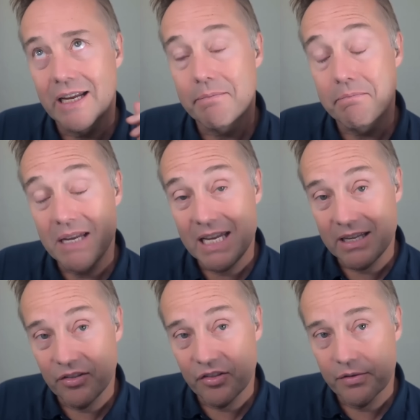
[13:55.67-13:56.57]
It
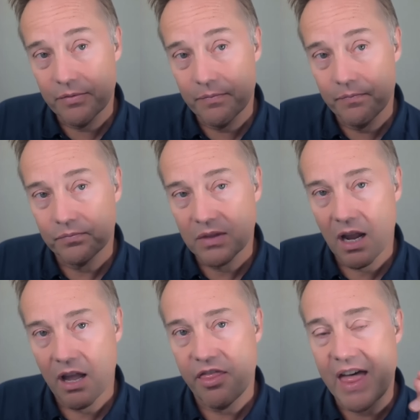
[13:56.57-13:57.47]
means
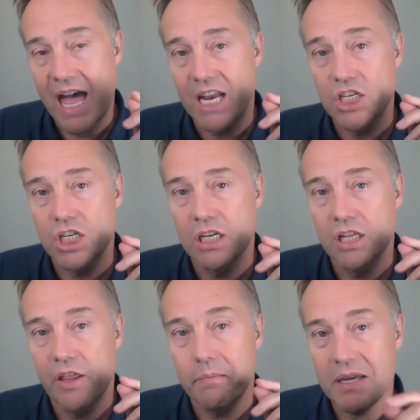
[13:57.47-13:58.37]
that
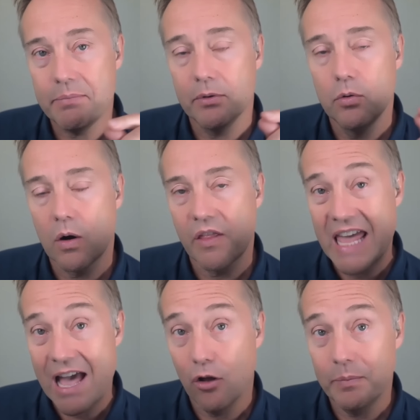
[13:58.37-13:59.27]
the people who are
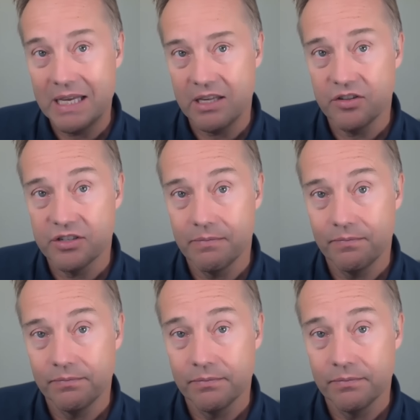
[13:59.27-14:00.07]
the LPs